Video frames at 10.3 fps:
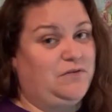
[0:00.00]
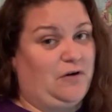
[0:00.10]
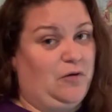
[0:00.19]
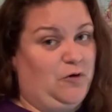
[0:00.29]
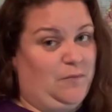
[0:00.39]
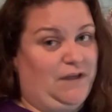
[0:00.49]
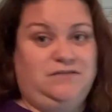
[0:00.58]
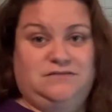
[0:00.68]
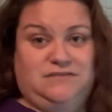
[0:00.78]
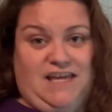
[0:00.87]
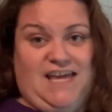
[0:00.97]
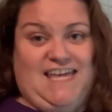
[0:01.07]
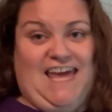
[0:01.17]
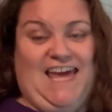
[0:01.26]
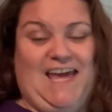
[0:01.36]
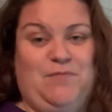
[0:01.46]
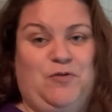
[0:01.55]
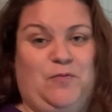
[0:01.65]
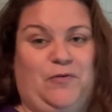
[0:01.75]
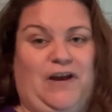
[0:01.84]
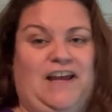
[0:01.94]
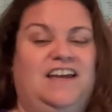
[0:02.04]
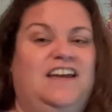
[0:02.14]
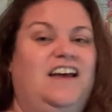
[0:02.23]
throw a boomy, aka a boomerang.